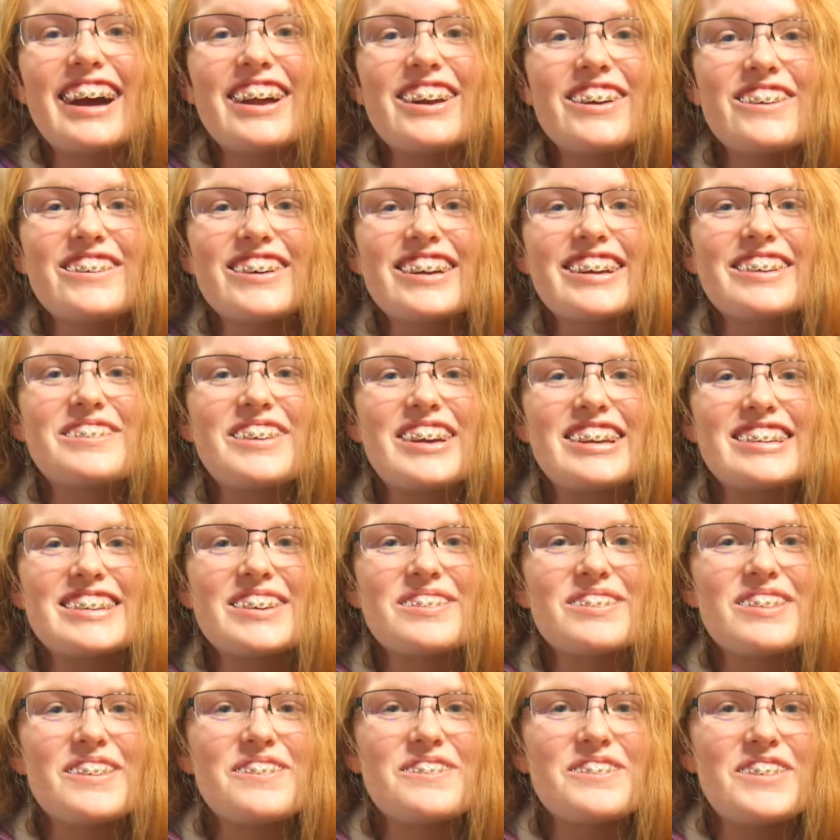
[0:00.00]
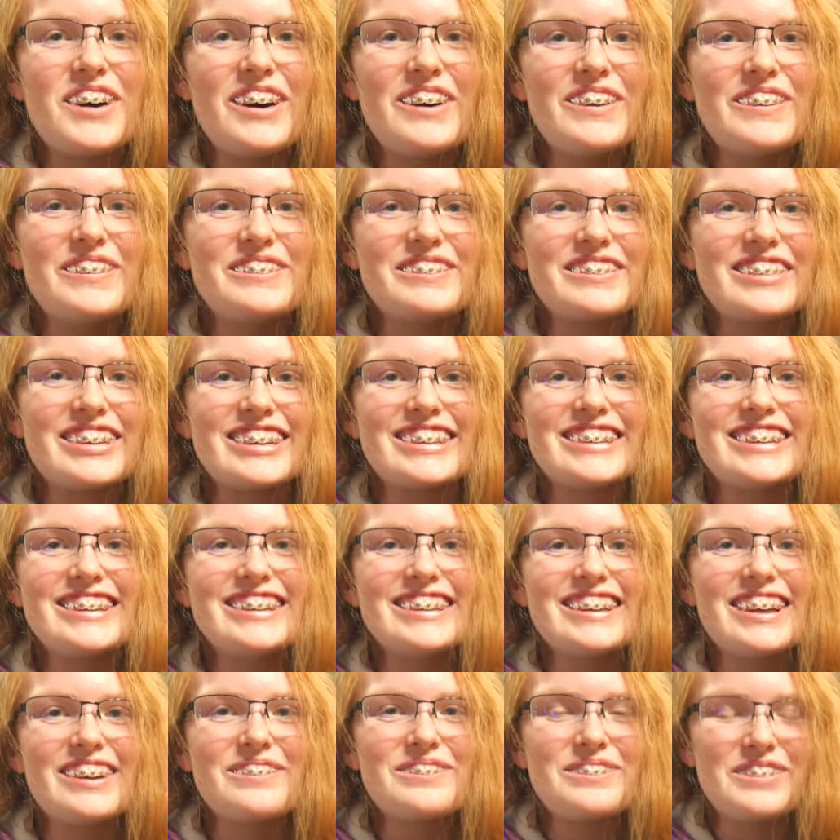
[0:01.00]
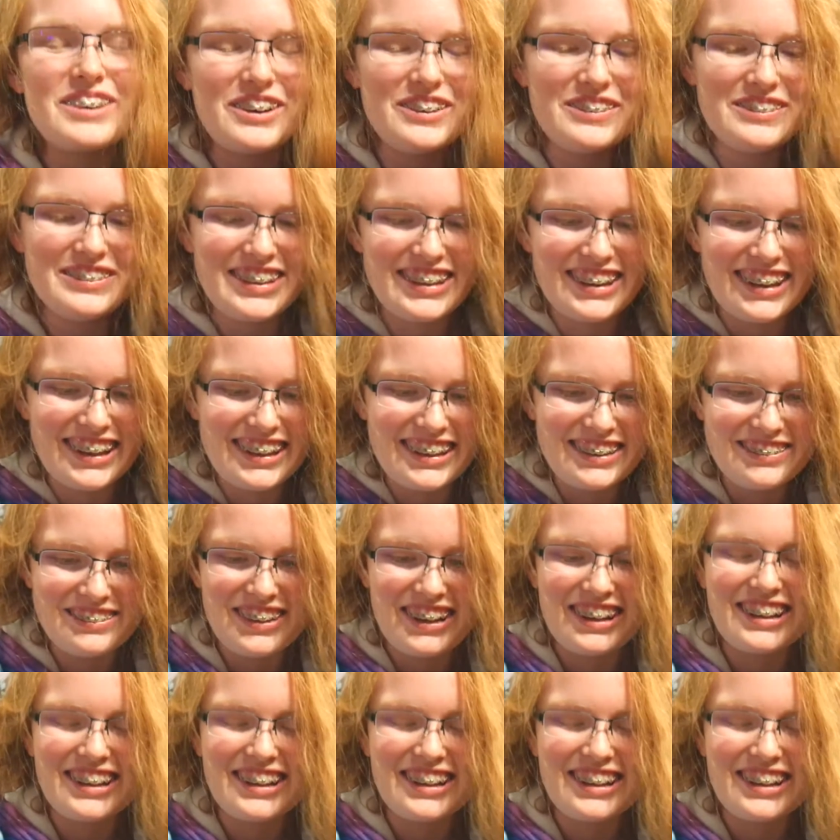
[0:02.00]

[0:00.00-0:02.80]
I don't want to mess up the foam because these have foam in them.